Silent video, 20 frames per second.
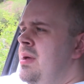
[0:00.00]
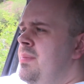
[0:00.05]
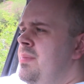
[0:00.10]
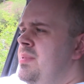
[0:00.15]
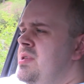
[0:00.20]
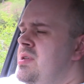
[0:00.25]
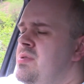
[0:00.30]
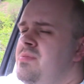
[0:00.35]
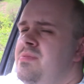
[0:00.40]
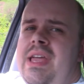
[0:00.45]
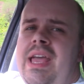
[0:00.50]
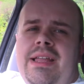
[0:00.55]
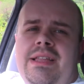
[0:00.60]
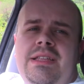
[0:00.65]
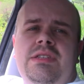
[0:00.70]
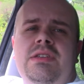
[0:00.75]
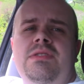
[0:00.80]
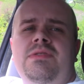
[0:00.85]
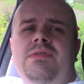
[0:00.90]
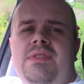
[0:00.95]
So yeah,
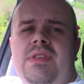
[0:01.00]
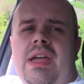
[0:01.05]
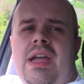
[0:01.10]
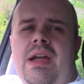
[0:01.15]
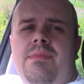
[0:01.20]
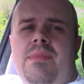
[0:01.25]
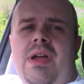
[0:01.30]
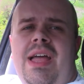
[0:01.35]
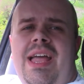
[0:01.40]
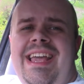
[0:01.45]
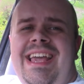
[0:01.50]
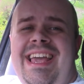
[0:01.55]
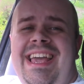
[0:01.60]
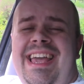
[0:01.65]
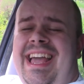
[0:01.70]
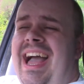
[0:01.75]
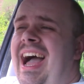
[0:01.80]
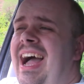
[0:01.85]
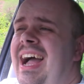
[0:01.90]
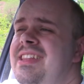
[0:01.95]
in terms of the camera,
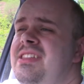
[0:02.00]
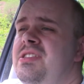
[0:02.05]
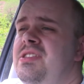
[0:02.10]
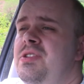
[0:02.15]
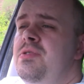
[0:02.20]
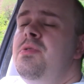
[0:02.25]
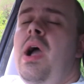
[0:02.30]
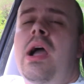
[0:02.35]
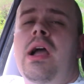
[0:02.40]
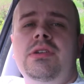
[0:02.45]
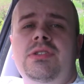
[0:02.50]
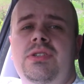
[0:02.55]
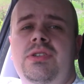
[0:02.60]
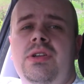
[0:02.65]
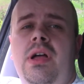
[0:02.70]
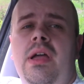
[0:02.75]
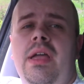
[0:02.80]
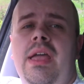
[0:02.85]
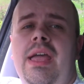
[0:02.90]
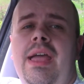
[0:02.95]
I do actually
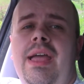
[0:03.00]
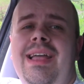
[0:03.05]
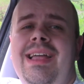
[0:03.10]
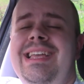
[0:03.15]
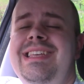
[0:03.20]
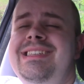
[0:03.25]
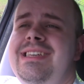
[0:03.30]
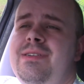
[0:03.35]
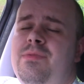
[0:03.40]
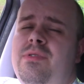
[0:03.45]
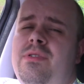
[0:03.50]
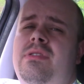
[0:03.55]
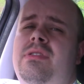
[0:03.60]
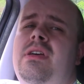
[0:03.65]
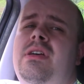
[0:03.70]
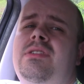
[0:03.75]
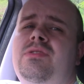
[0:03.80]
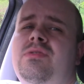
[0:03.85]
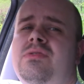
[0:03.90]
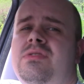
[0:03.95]
like it. Is it worth
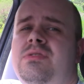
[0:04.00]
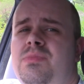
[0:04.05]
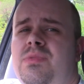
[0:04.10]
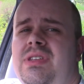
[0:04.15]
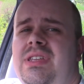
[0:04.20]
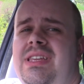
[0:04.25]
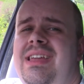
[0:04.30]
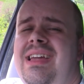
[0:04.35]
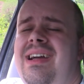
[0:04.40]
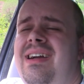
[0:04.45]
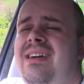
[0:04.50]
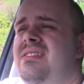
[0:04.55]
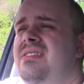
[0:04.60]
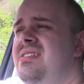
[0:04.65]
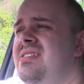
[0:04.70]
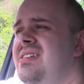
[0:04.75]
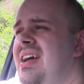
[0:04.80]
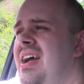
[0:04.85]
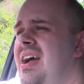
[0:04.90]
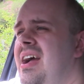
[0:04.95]
that sort of money?
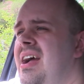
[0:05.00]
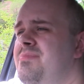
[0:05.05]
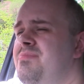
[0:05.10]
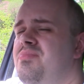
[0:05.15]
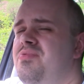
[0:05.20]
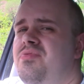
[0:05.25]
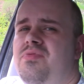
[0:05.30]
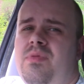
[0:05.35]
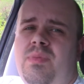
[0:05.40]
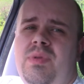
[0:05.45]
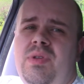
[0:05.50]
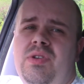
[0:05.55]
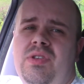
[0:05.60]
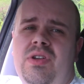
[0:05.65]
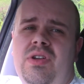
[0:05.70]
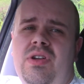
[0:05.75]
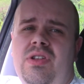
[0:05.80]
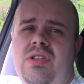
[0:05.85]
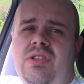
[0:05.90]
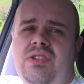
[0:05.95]
I probably could
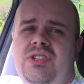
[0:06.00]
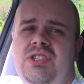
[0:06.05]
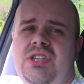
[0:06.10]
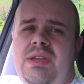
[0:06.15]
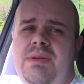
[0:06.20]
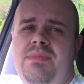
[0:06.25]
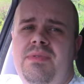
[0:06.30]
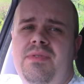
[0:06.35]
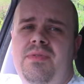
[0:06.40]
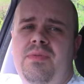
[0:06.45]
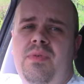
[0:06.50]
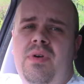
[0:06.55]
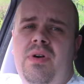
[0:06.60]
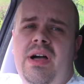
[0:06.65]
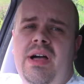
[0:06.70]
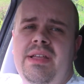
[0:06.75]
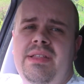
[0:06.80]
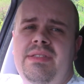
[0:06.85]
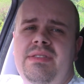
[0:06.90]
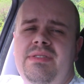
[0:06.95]
have gone a lot cheaper for what
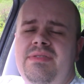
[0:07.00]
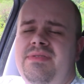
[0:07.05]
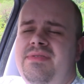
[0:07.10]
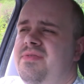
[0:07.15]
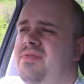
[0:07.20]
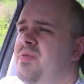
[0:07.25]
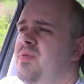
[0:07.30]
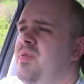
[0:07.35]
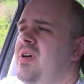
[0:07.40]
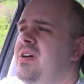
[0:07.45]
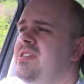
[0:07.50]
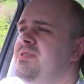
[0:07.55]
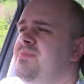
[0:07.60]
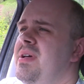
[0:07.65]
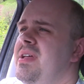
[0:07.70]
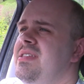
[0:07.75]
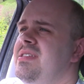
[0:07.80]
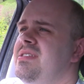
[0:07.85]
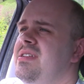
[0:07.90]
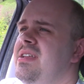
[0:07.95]
I
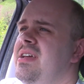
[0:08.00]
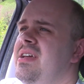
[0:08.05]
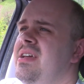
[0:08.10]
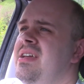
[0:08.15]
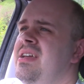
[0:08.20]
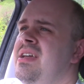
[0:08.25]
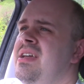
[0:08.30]
spent on it,